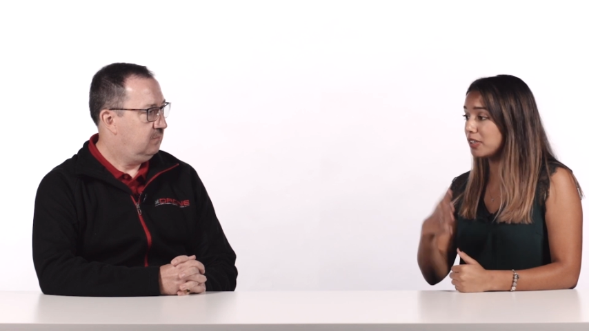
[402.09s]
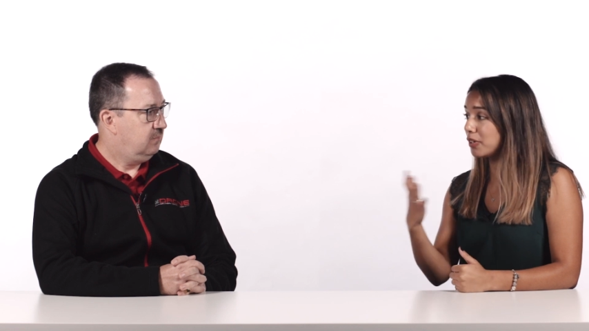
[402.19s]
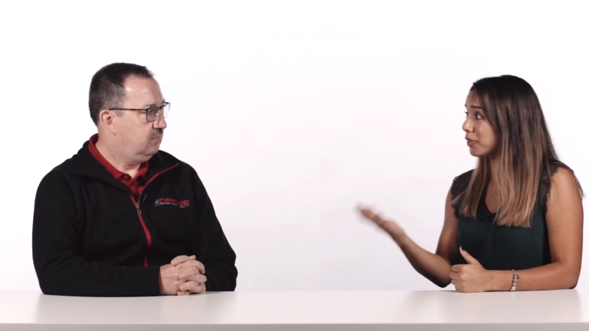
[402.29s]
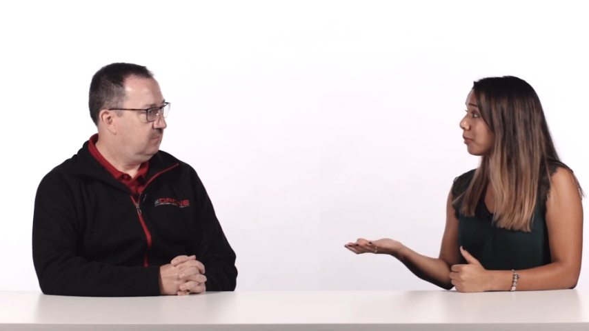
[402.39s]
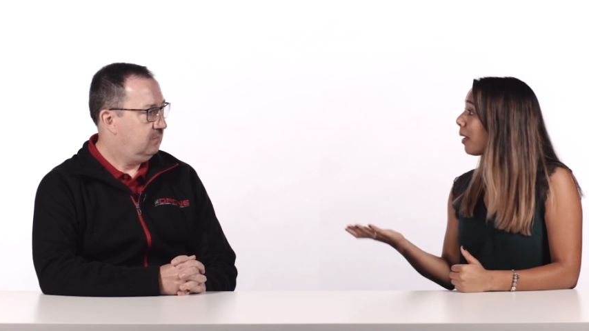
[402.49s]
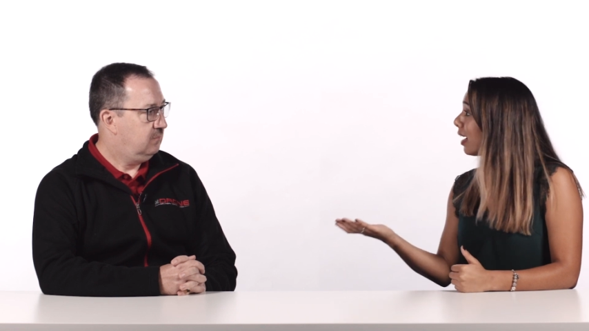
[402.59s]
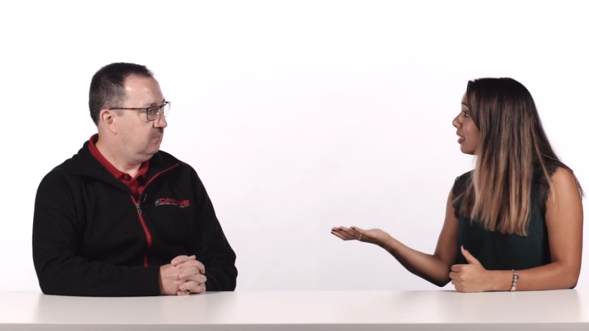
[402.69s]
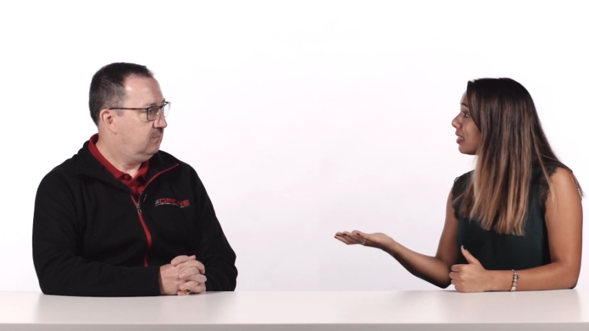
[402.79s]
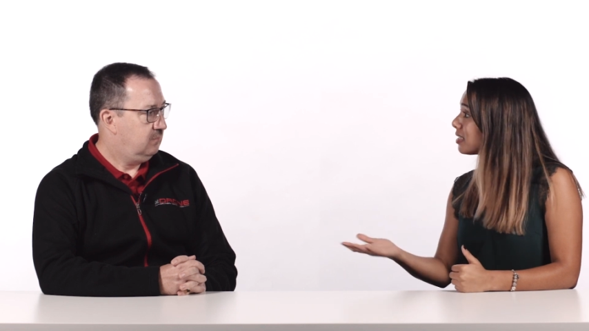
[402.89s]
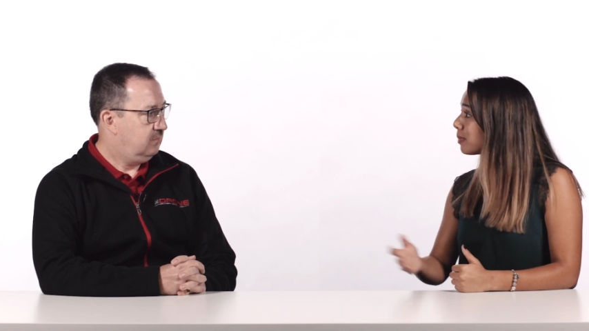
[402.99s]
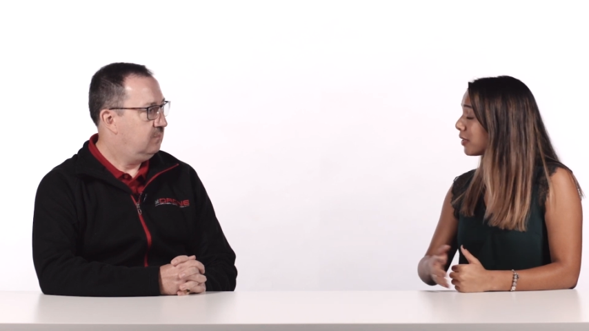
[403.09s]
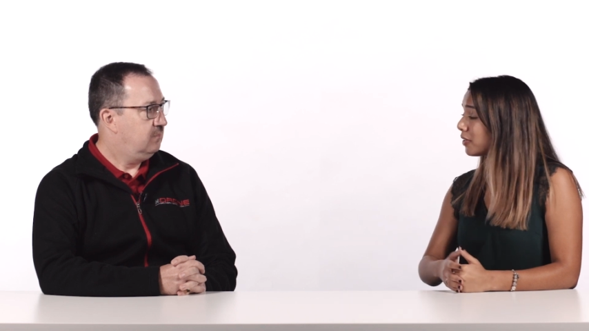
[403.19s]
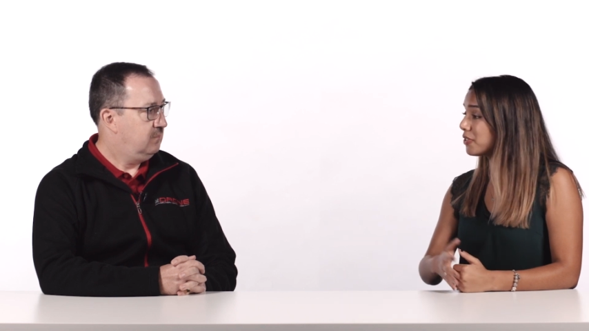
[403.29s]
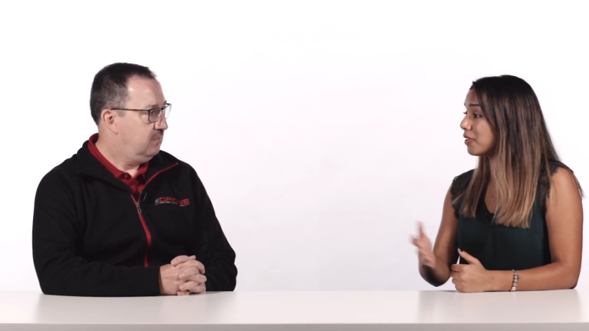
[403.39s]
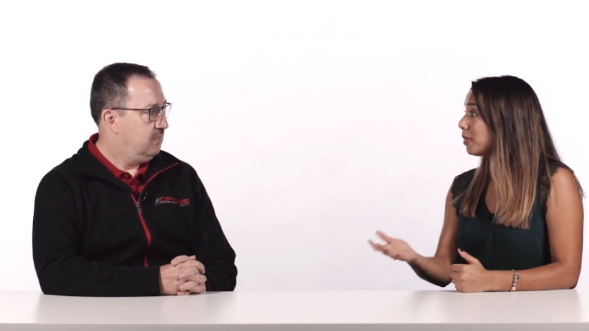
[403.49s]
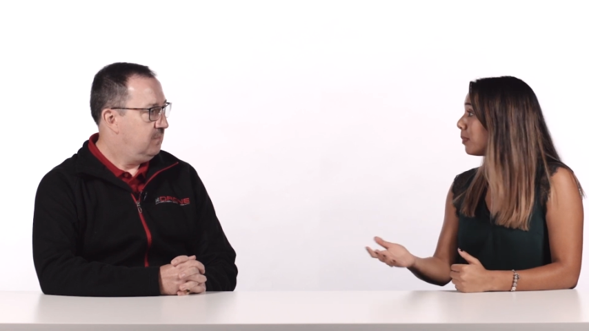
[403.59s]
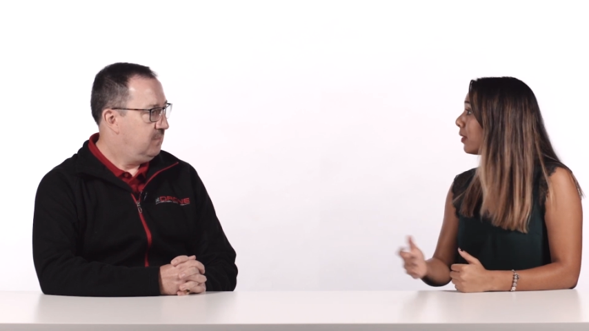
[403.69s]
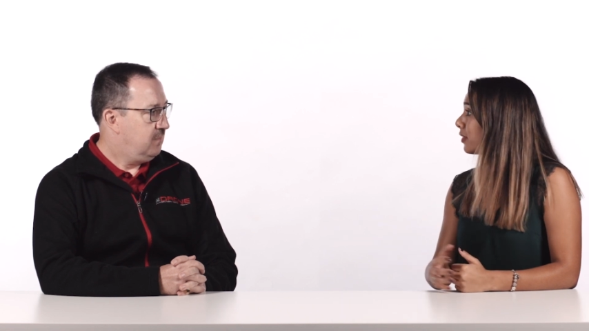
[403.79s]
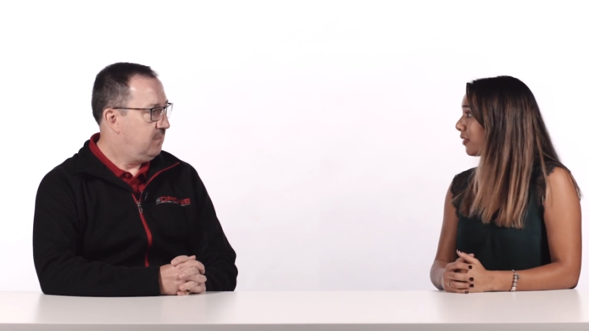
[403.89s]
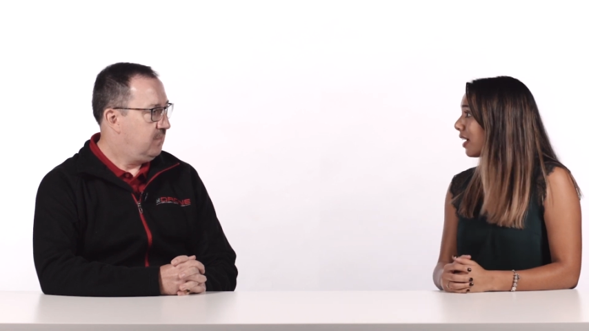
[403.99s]
Speaker 1: you know your pilots, but also the people
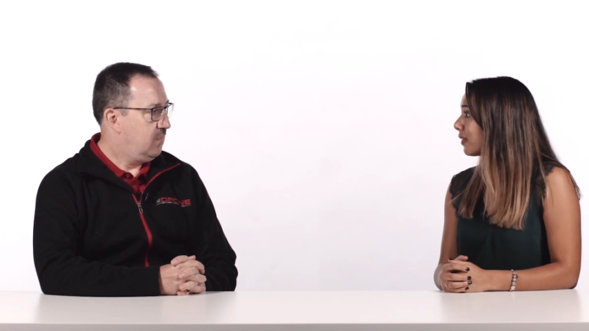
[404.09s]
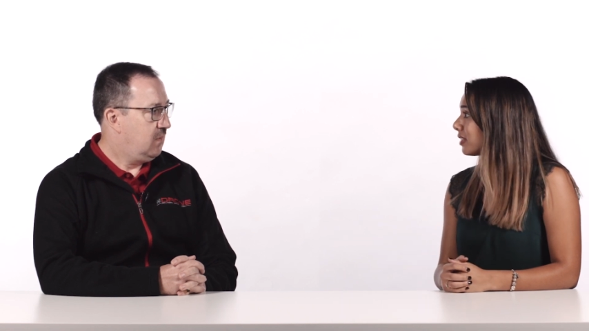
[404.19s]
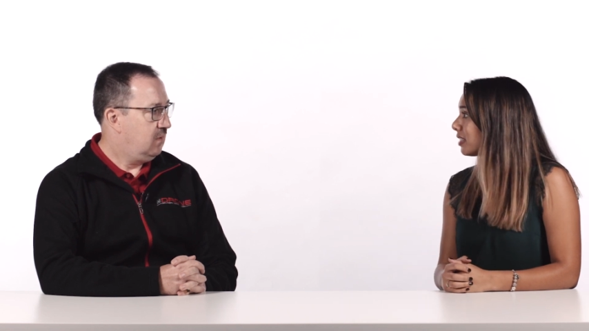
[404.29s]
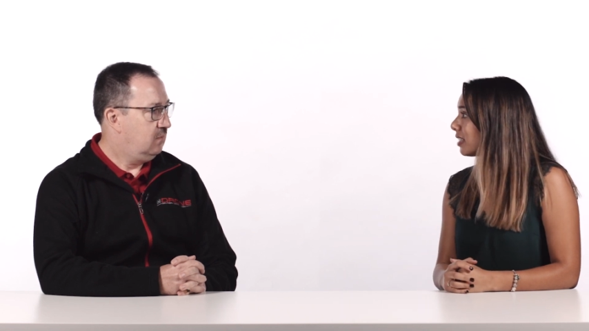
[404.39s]
on the ground.